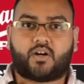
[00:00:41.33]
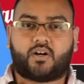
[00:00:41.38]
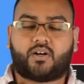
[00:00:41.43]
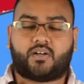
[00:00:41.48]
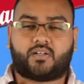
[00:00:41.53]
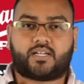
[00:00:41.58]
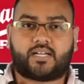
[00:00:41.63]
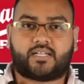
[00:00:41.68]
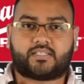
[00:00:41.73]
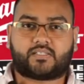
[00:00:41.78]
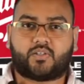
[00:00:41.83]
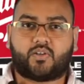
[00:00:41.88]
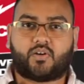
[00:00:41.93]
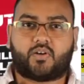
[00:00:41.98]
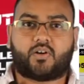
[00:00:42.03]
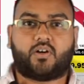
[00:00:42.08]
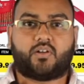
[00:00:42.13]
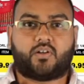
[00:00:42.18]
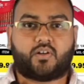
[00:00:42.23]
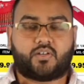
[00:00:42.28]
our
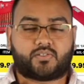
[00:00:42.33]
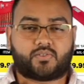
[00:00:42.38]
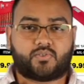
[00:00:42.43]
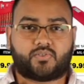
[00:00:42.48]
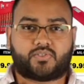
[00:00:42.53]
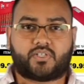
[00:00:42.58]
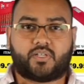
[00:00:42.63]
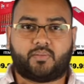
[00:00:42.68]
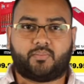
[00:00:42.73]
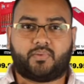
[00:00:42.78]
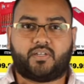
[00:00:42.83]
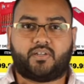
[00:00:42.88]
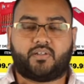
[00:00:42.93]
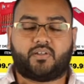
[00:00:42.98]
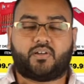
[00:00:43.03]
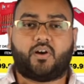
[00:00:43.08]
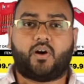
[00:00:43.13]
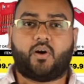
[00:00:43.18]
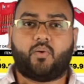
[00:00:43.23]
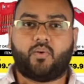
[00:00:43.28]
catalogue on our social
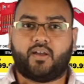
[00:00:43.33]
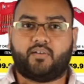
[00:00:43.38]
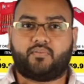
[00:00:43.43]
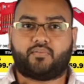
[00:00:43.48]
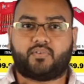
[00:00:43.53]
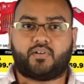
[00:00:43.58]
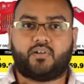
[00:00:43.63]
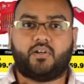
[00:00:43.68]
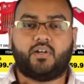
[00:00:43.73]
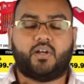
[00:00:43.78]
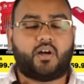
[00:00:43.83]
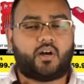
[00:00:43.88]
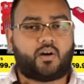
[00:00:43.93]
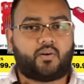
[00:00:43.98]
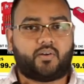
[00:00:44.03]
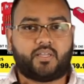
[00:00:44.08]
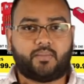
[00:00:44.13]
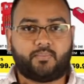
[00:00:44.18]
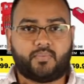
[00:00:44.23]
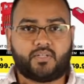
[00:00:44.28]
media. However,
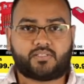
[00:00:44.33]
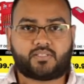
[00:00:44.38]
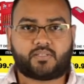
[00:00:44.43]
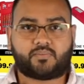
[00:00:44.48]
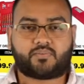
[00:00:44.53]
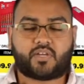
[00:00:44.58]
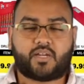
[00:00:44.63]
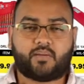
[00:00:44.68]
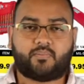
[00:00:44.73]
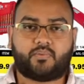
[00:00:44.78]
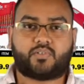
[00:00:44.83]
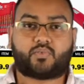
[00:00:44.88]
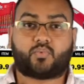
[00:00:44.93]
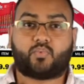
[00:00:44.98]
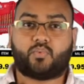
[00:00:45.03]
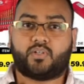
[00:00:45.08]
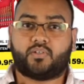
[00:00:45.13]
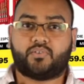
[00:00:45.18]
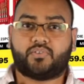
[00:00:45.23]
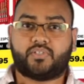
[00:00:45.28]
our email subscribers
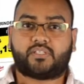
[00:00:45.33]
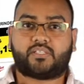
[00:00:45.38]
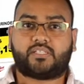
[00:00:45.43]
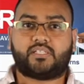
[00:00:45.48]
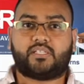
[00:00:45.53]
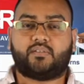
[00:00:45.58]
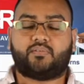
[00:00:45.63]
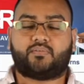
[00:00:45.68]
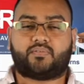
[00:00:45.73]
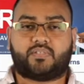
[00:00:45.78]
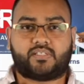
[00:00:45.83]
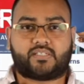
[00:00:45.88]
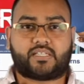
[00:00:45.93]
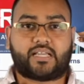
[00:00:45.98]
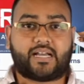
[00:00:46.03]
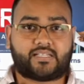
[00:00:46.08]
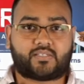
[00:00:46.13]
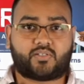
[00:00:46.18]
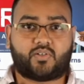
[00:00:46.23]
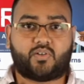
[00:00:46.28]
will receive this
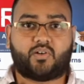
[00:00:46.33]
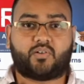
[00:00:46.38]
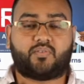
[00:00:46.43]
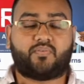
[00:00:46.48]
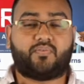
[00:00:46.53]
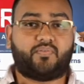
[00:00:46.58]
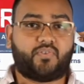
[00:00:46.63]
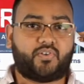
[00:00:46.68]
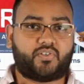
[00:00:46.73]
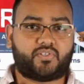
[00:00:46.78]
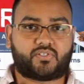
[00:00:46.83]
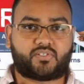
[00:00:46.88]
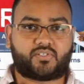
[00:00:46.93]
catalogue first.